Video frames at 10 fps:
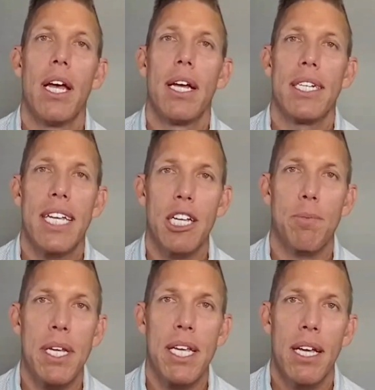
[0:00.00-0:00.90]

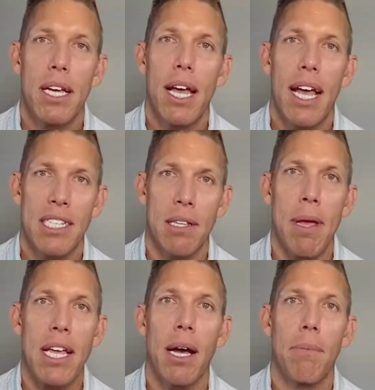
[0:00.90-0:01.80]
TSP has to
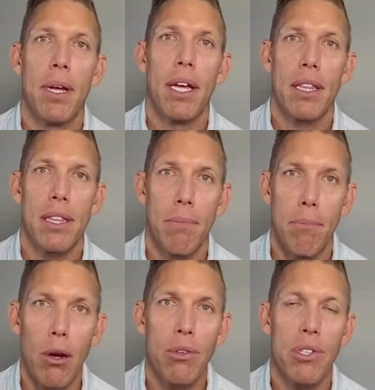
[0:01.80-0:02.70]
make up the
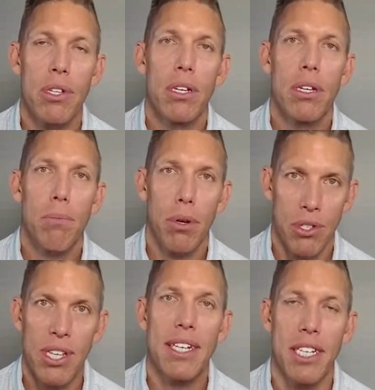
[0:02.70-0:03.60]
most
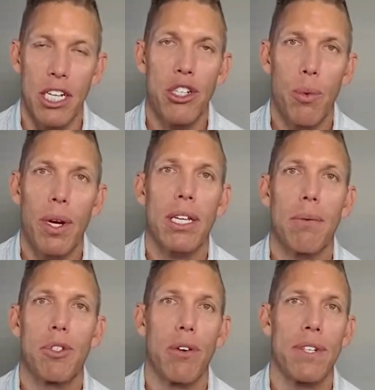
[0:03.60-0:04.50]
percentage when it
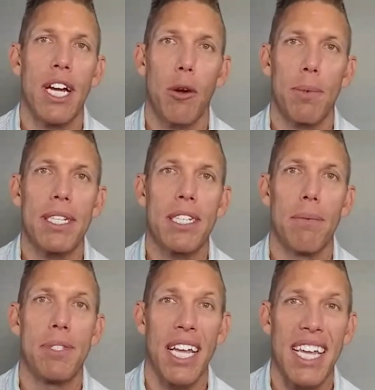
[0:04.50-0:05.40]
comes to your retirement
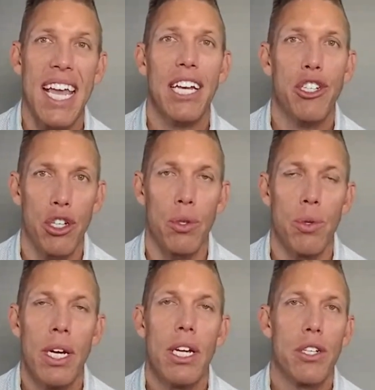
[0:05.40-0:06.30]
income to get
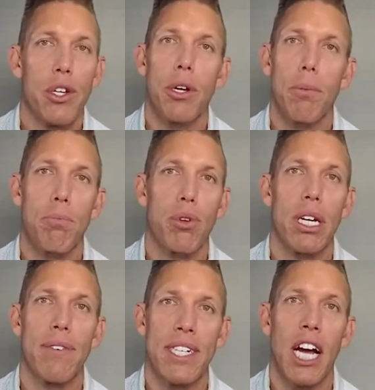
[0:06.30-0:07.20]
you to your
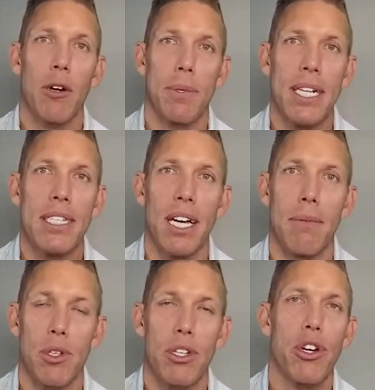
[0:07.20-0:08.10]
pre-retirement
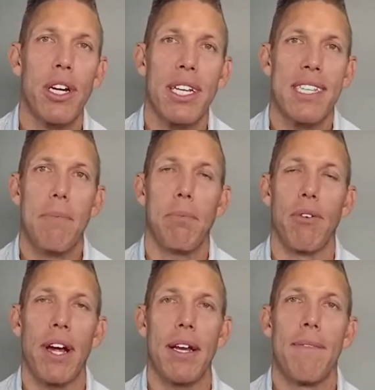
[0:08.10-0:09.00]
income. So I'll show you an example,
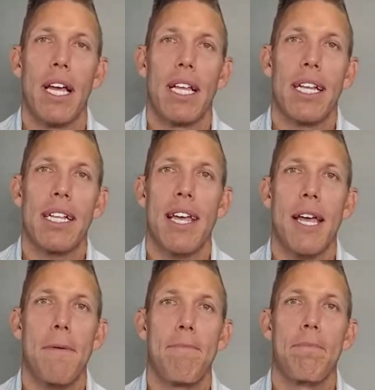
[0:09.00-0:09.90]
right? Let's say